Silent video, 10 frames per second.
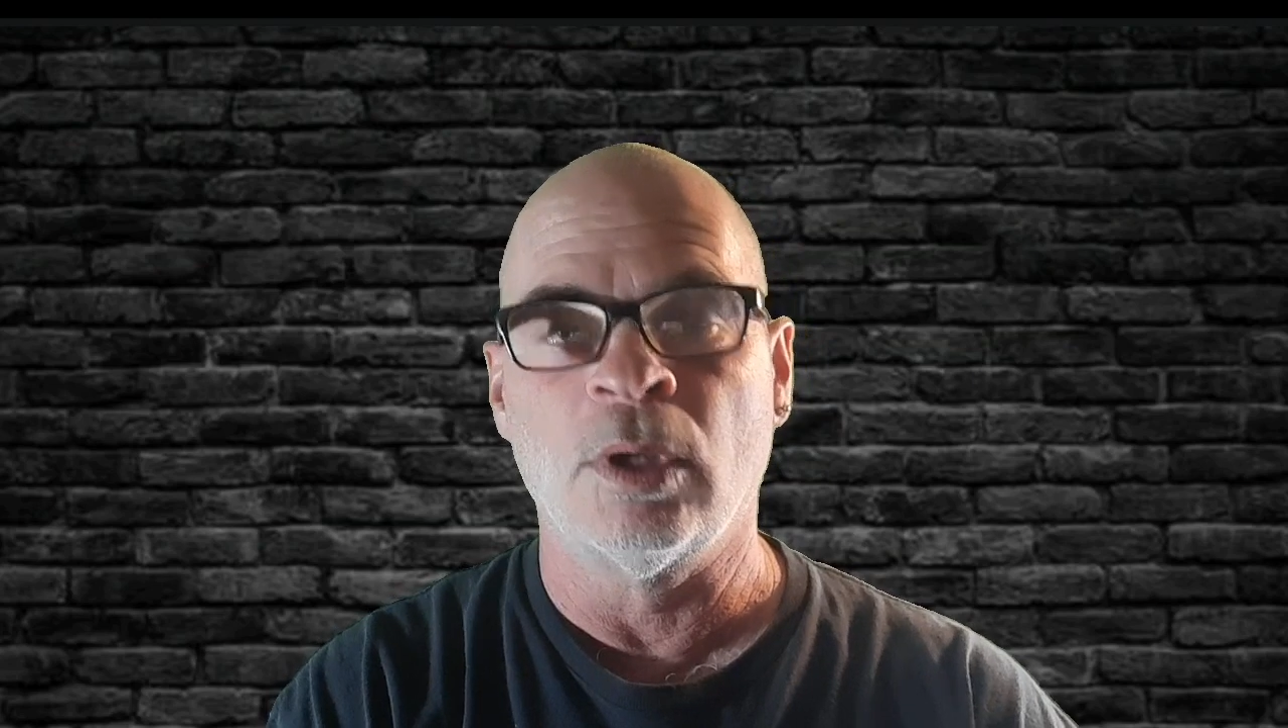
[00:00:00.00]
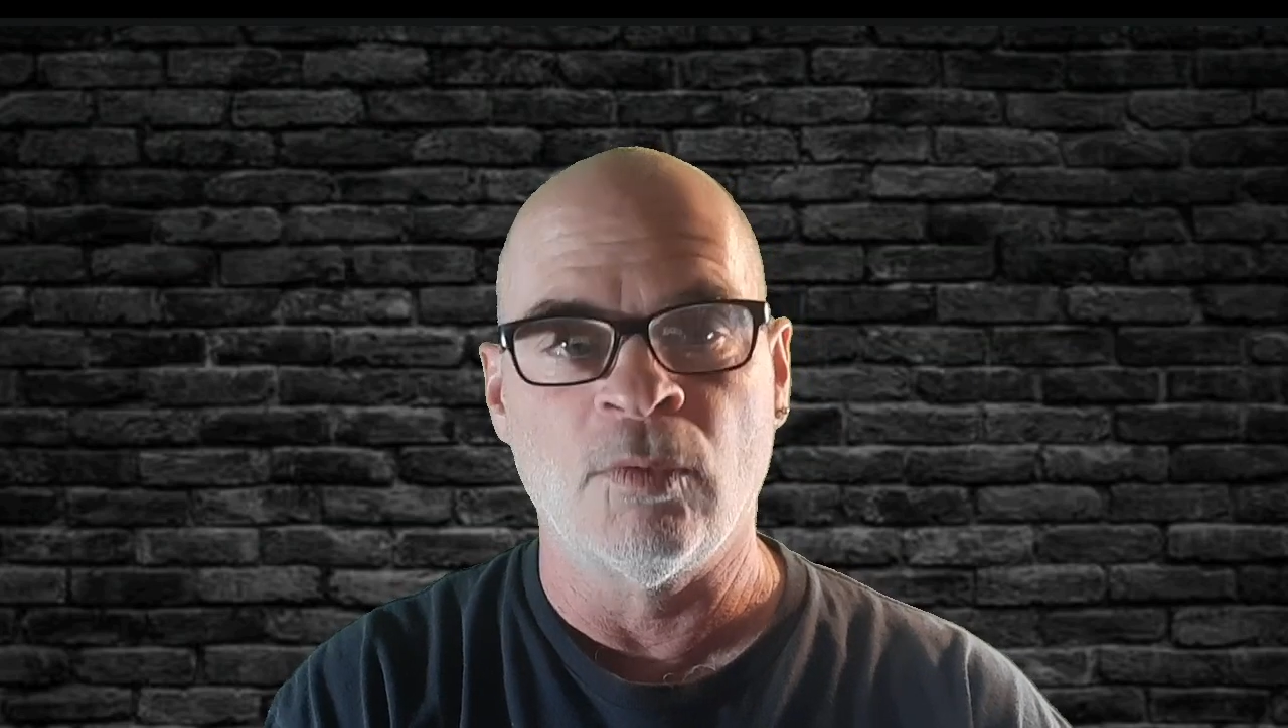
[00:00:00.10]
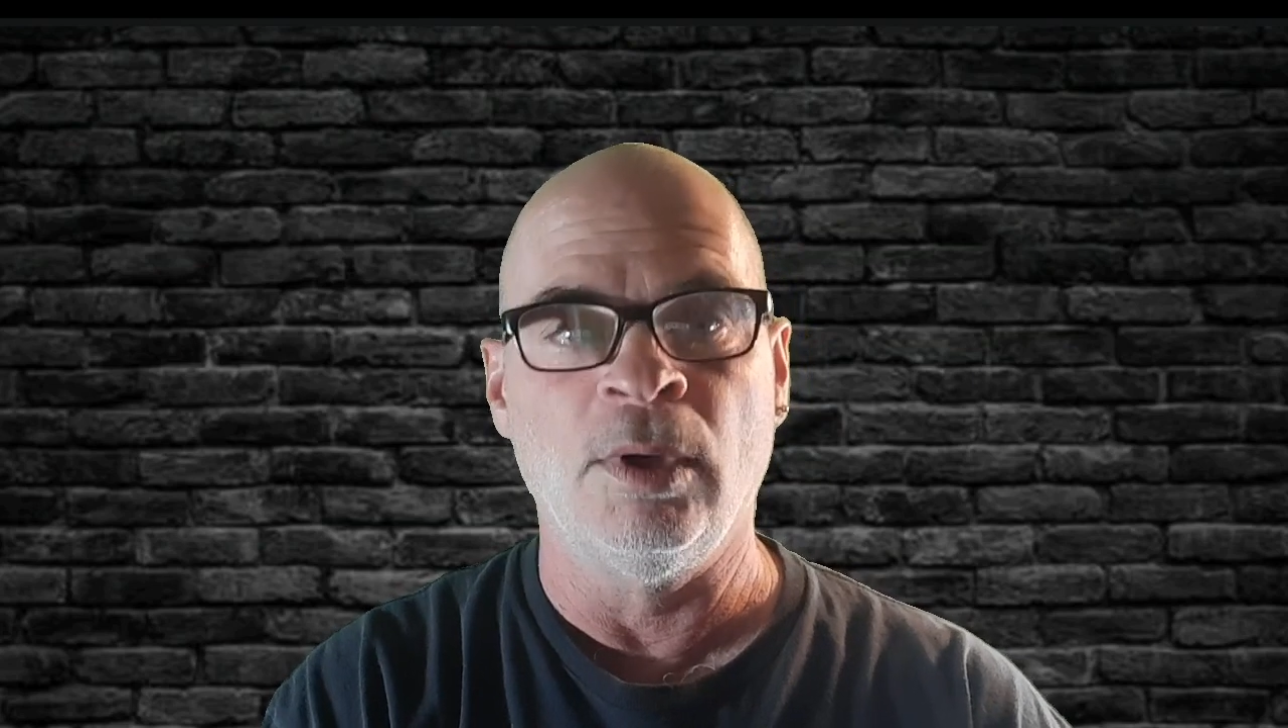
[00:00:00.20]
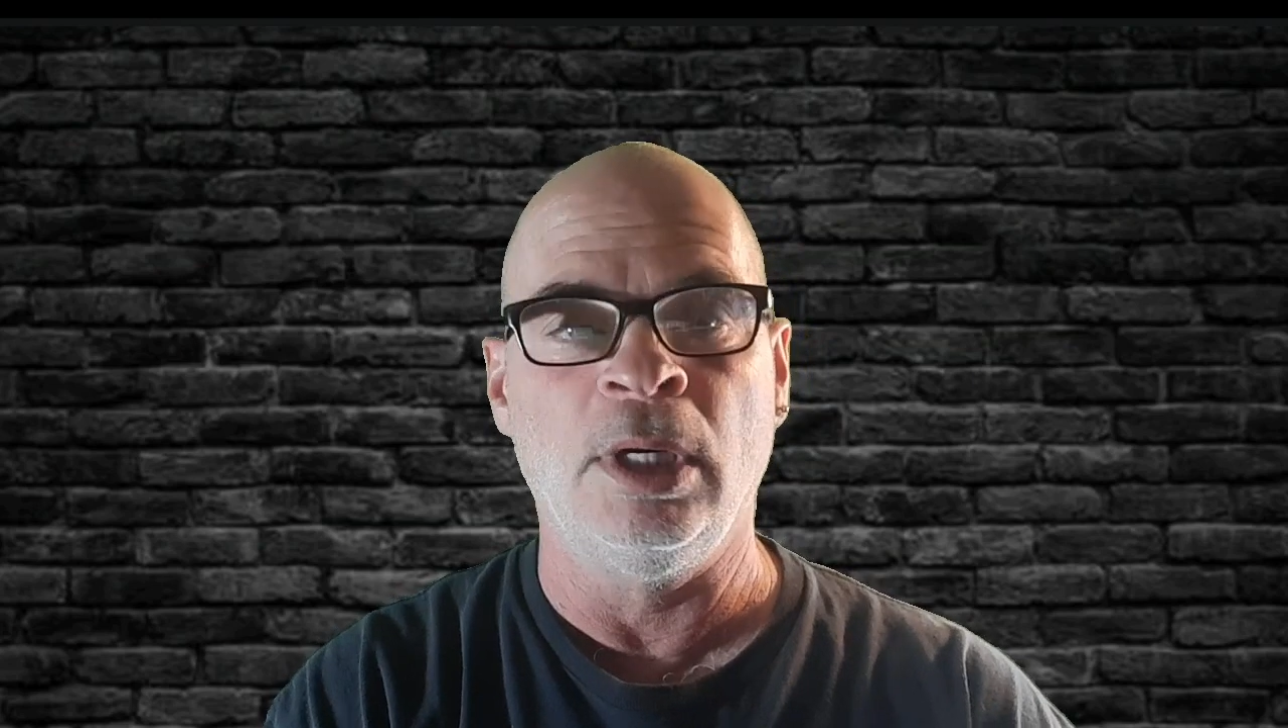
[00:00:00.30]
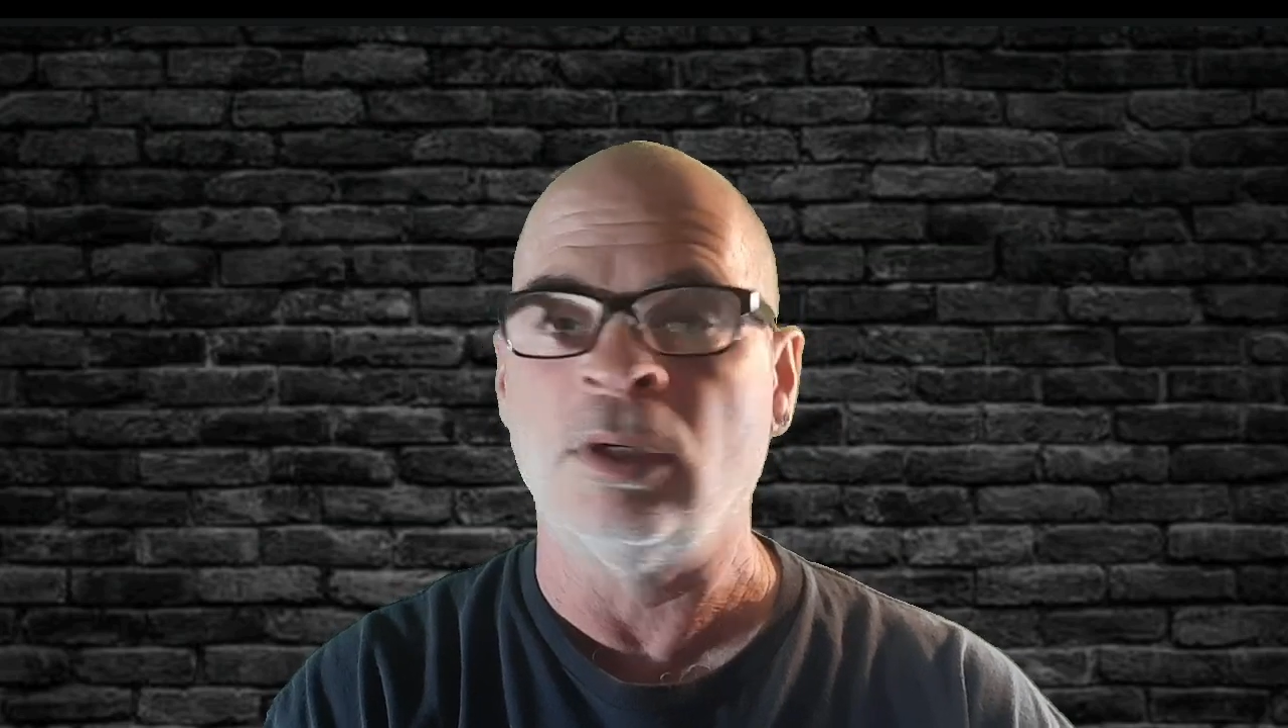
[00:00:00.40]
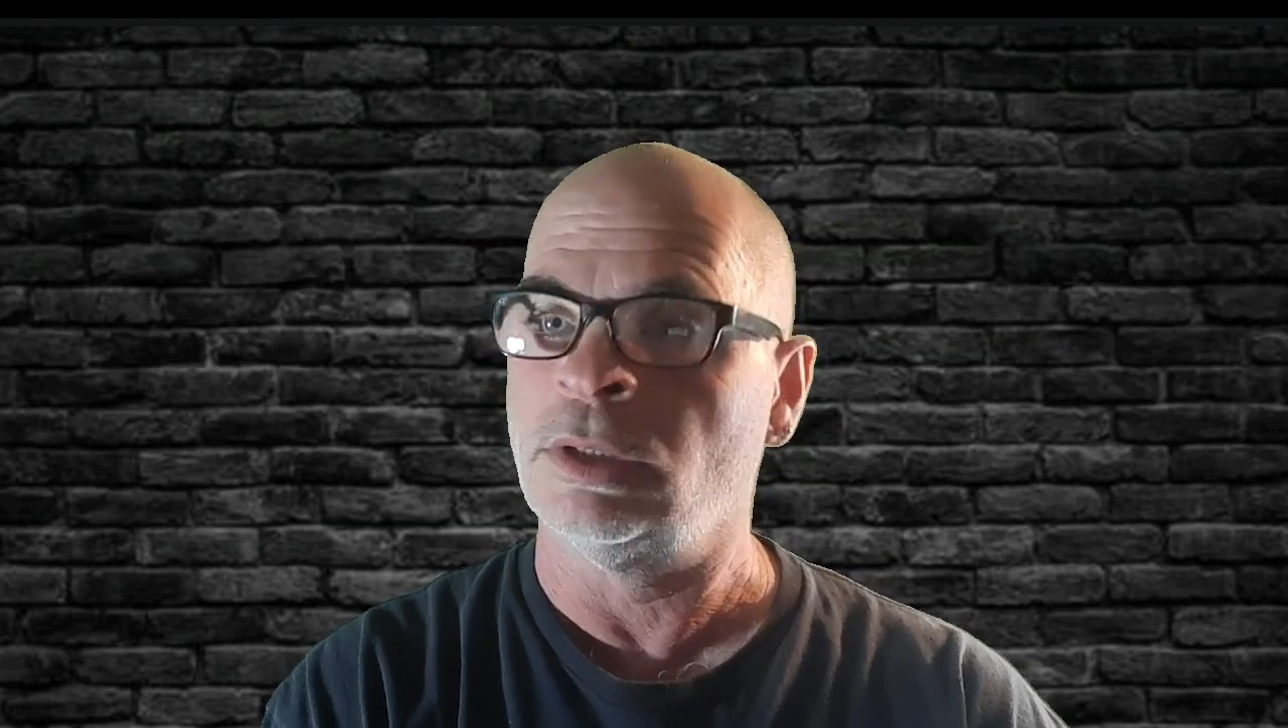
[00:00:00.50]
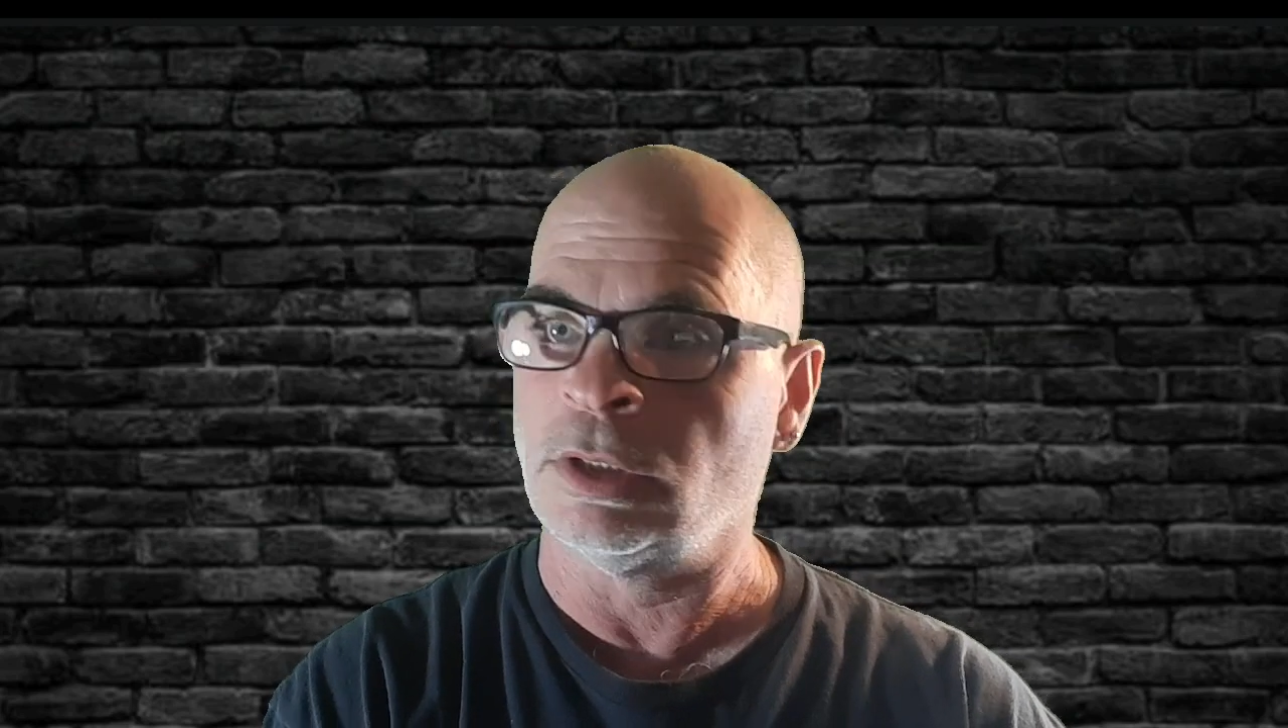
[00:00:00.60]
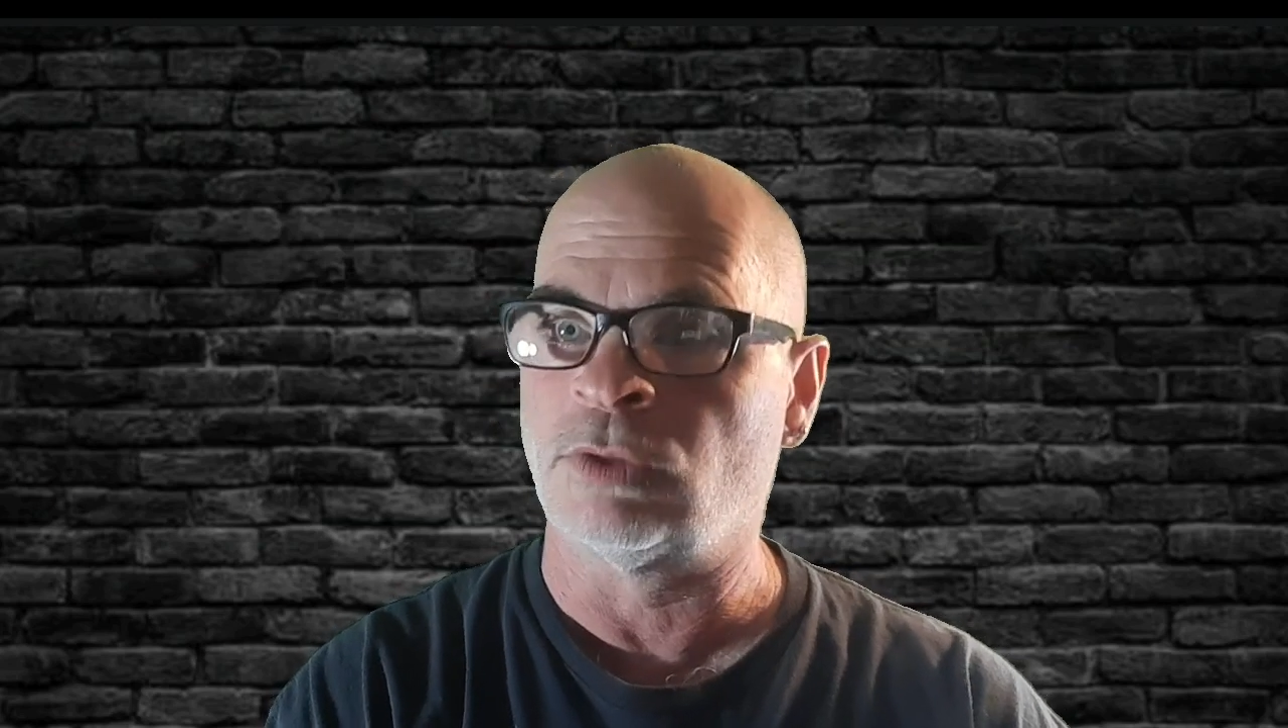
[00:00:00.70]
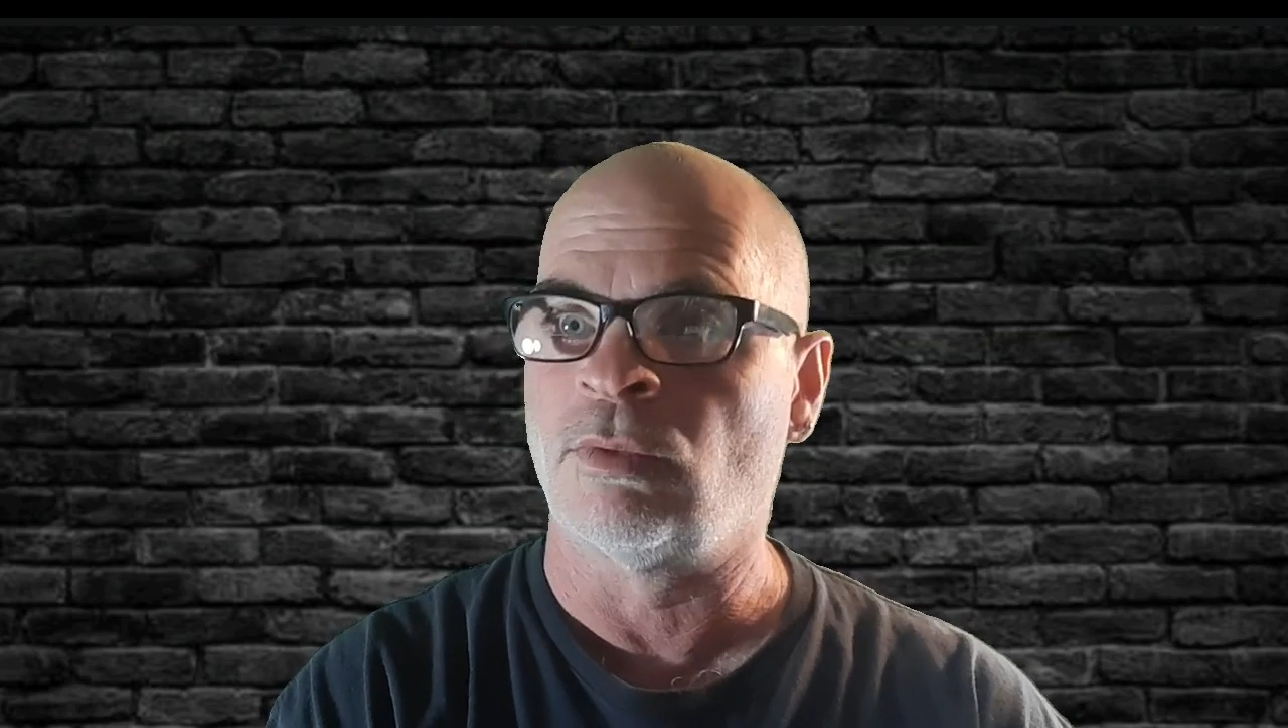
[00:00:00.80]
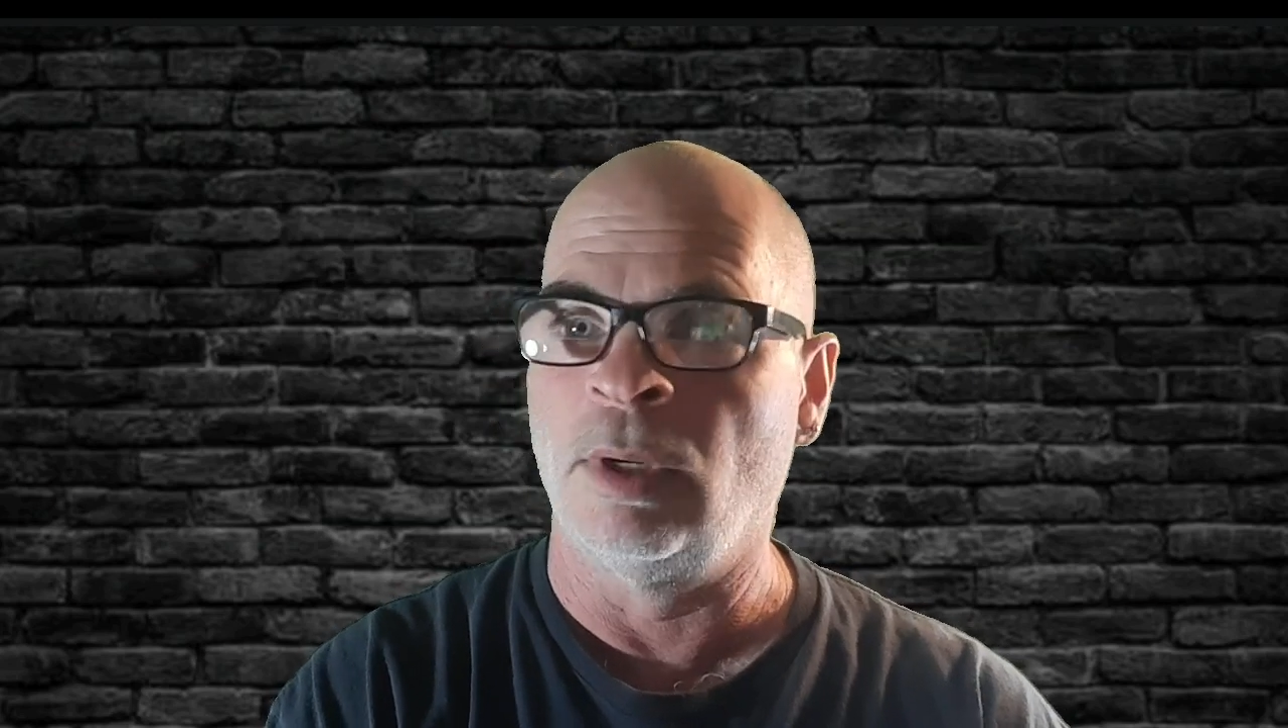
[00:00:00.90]
agree or
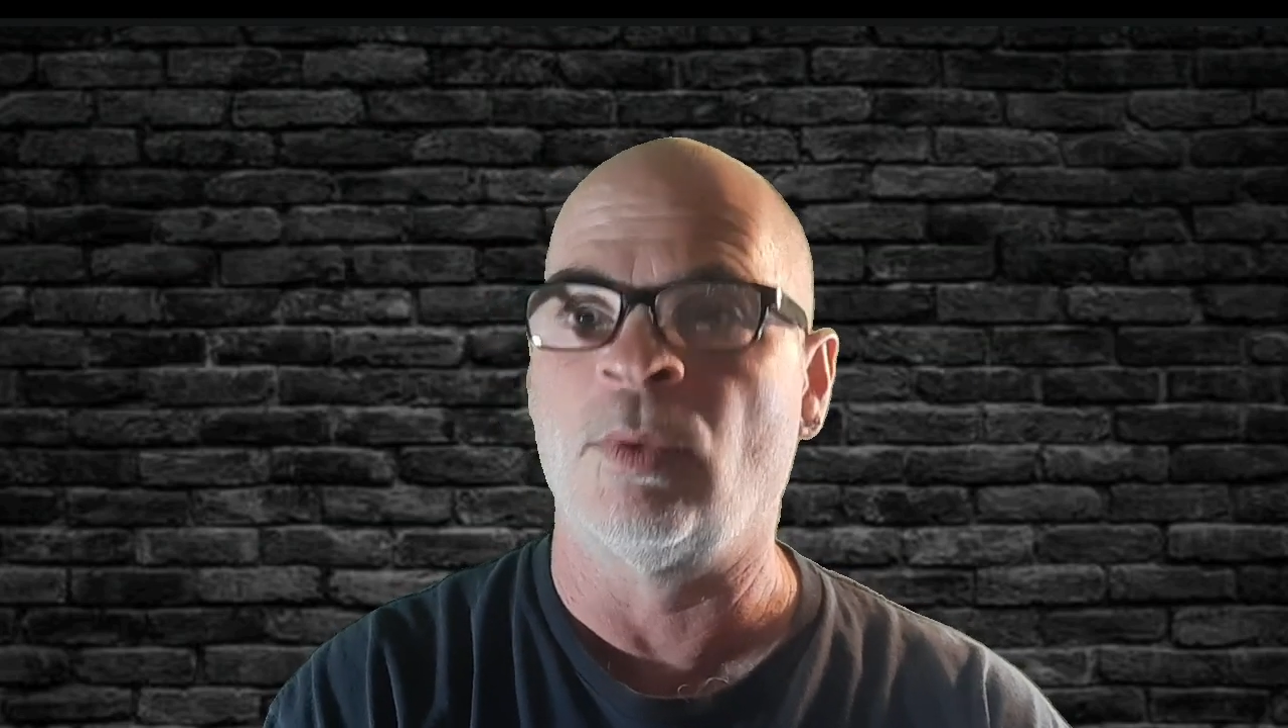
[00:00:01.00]
disagree